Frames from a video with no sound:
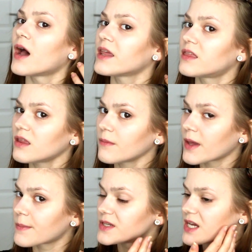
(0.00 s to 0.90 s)
I think
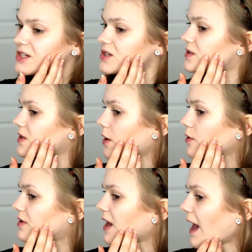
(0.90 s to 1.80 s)
the pigmentation is
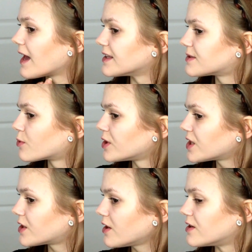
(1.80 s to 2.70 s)
okay. It's pretty good.